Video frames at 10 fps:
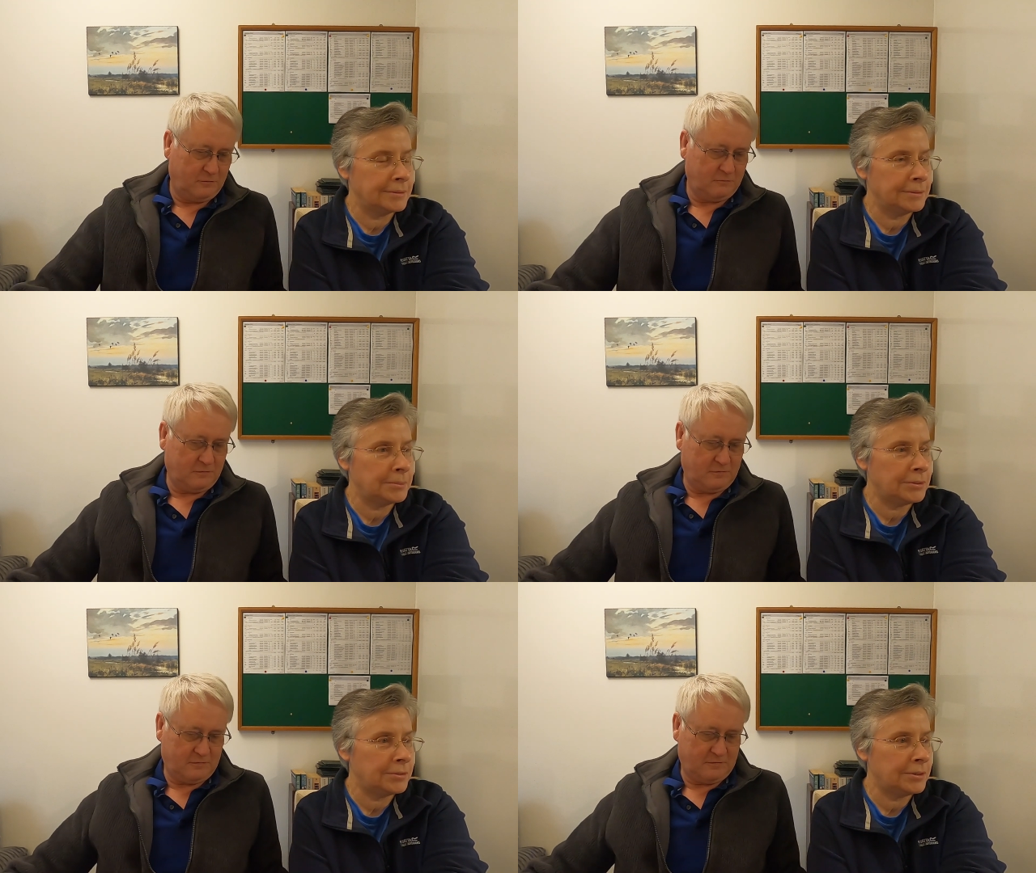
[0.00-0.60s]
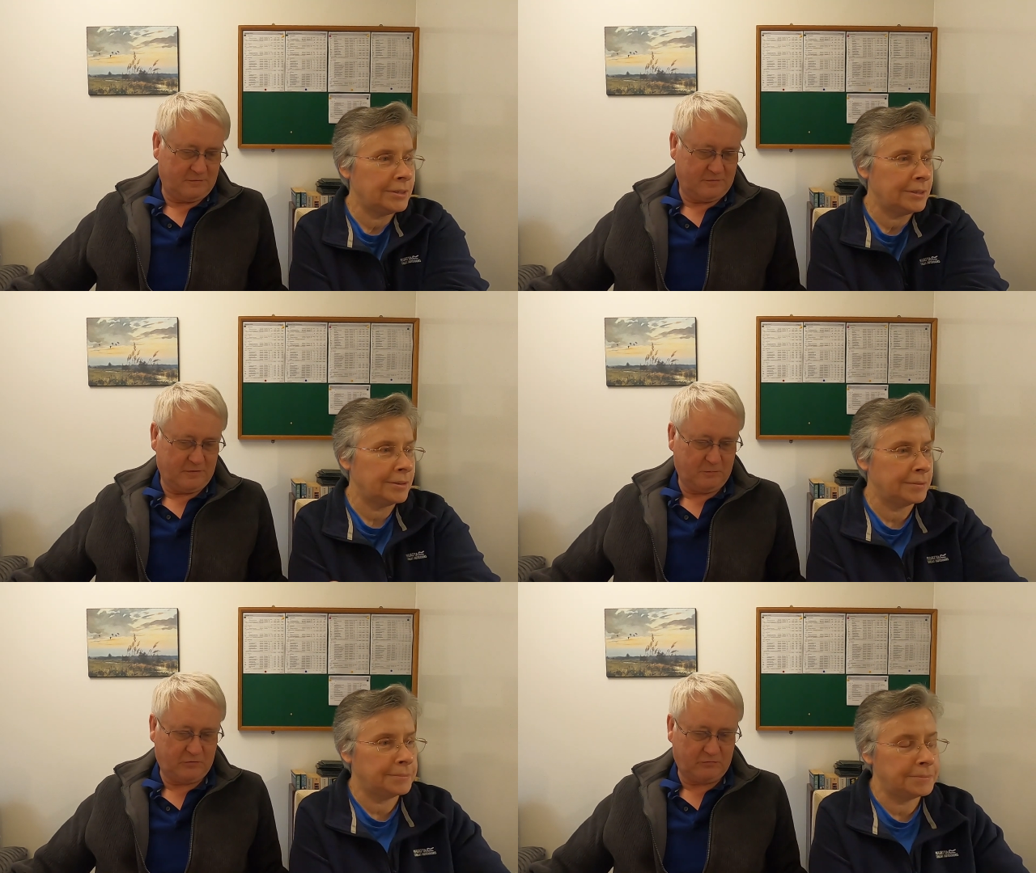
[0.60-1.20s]
Speaker 1: Oh,
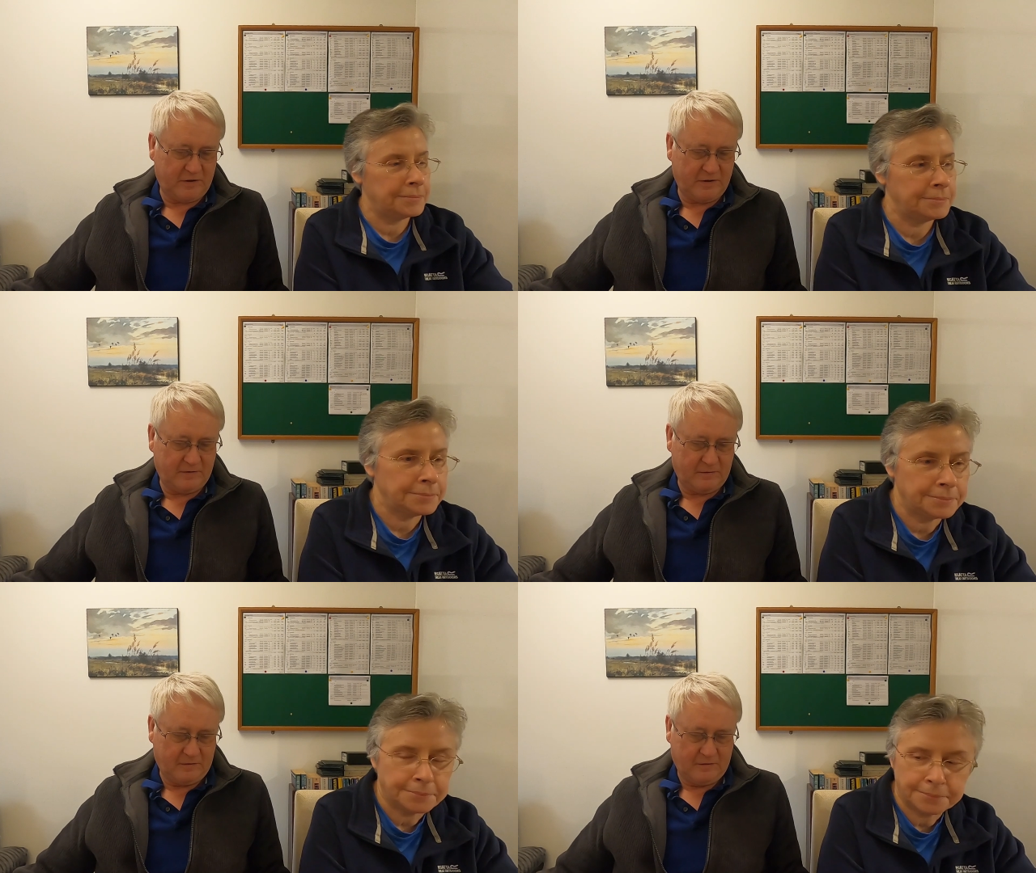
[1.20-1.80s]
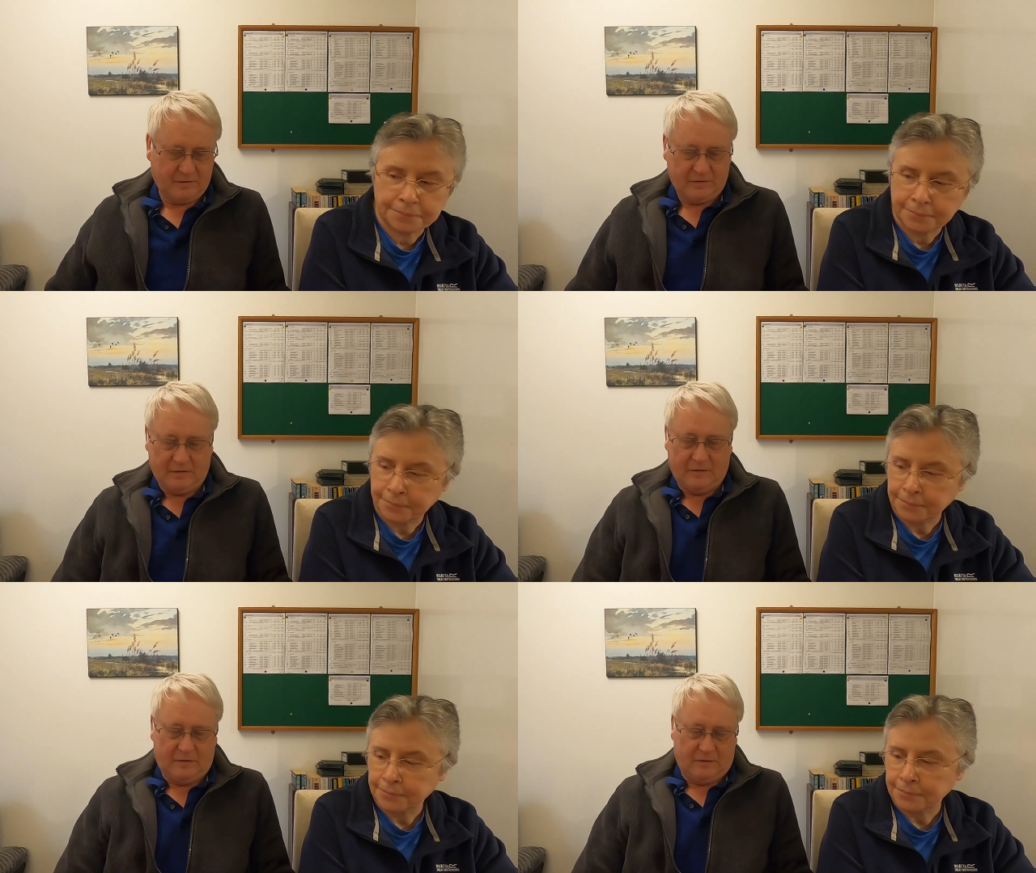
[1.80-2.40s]
number three.
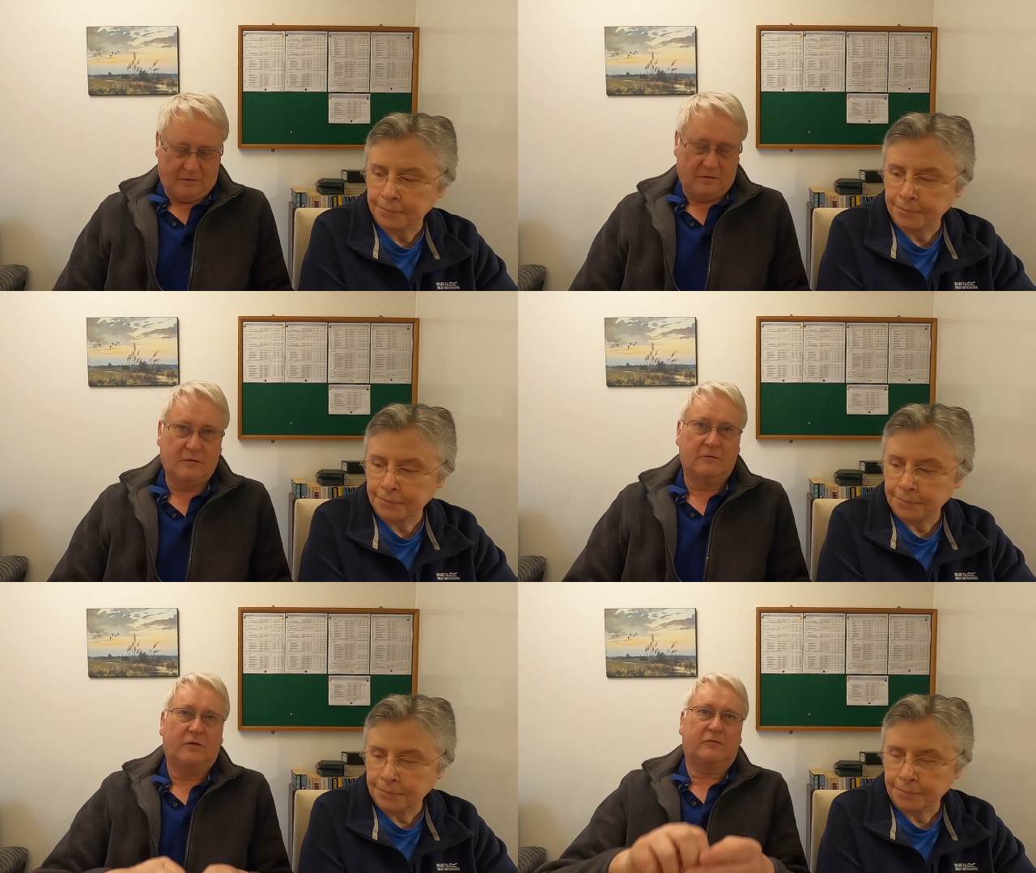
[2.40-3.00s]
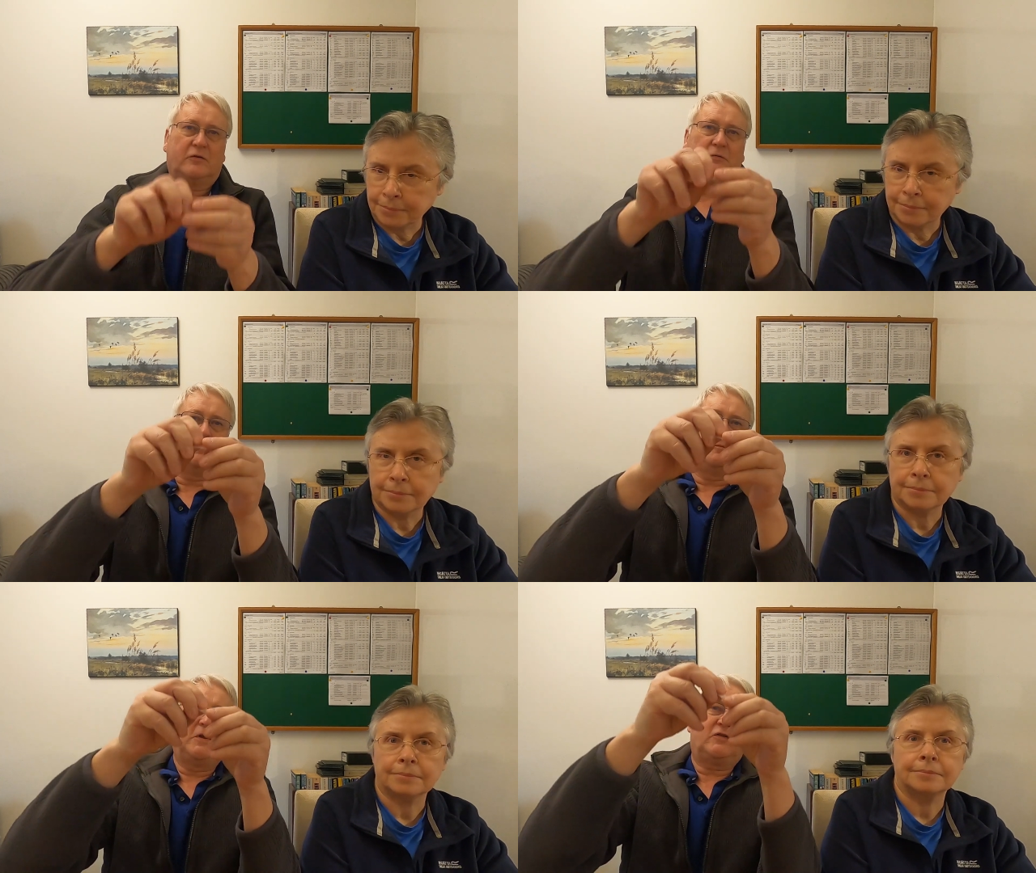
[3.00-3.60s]
Some little
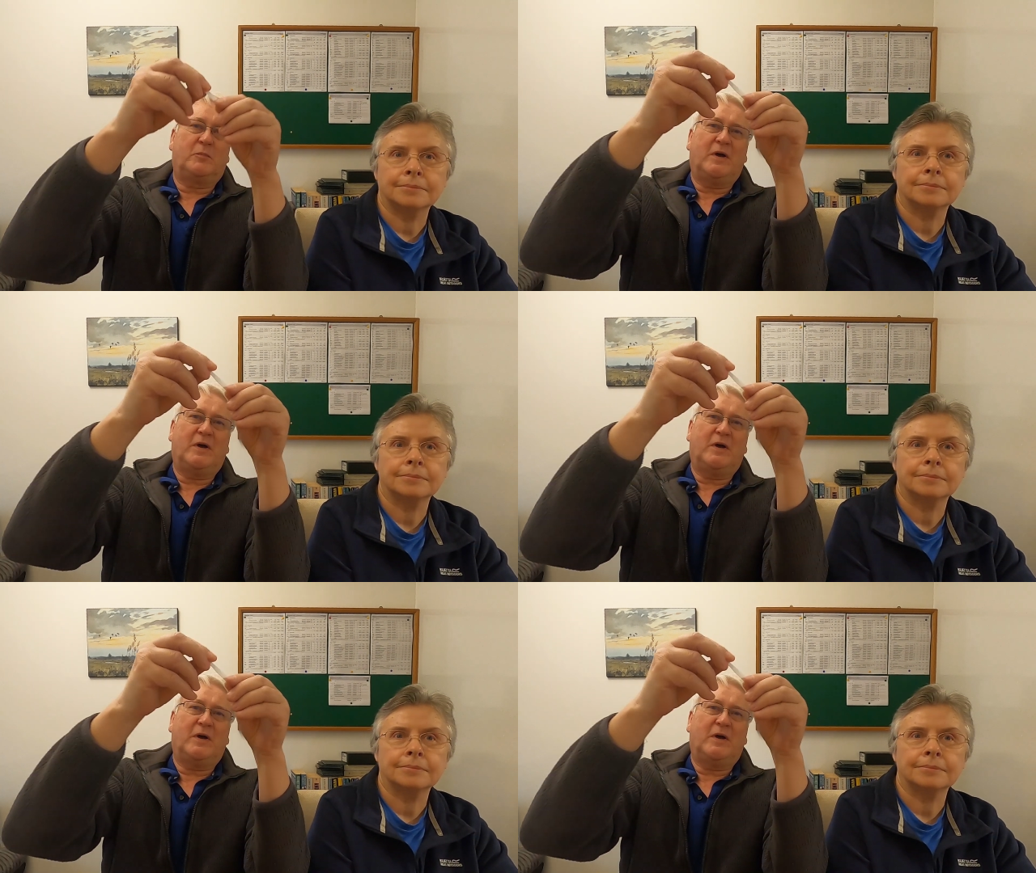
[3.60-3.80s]
bits